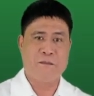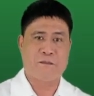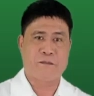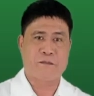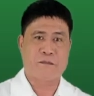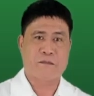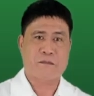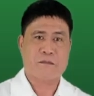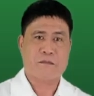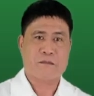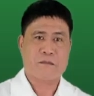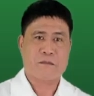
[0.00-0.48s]

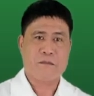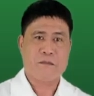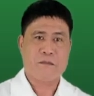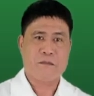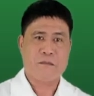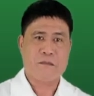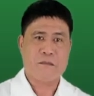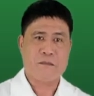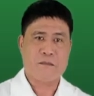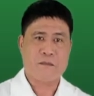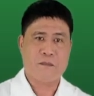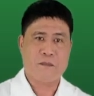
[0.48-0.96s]

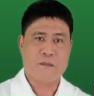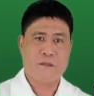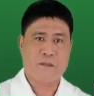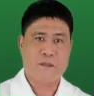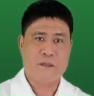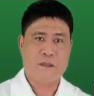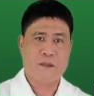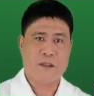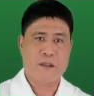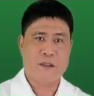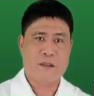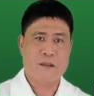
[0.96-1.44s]

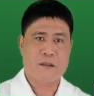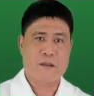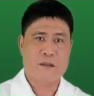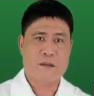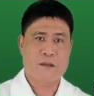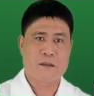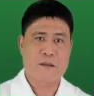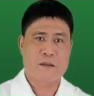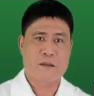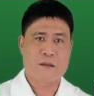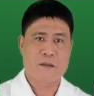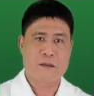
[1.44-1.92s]
Nobody speaks.